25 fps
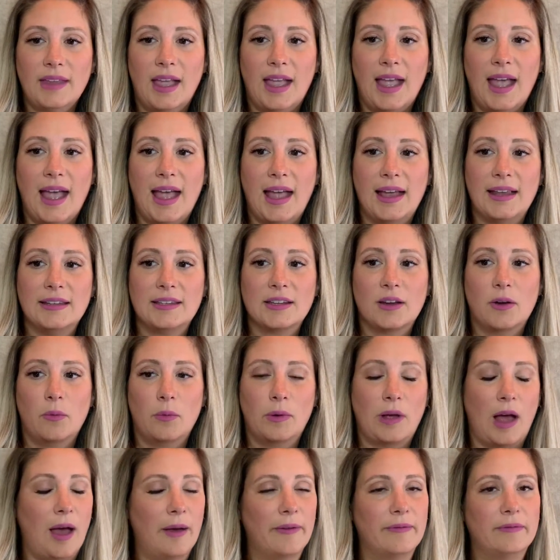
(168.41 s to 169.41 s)
and
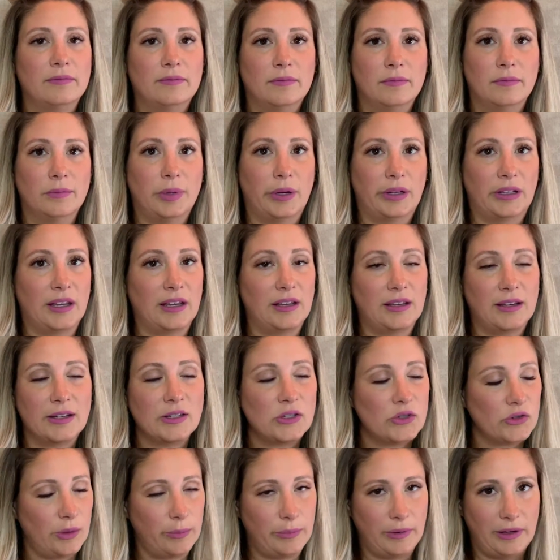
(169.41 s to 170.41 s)
got pregnant
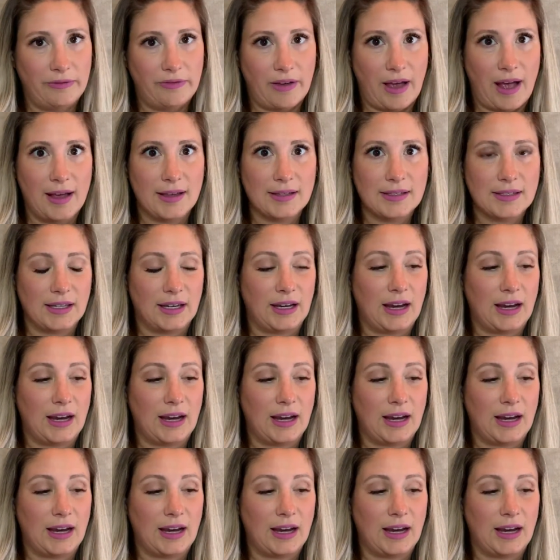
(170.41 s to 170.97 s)
extremely fast.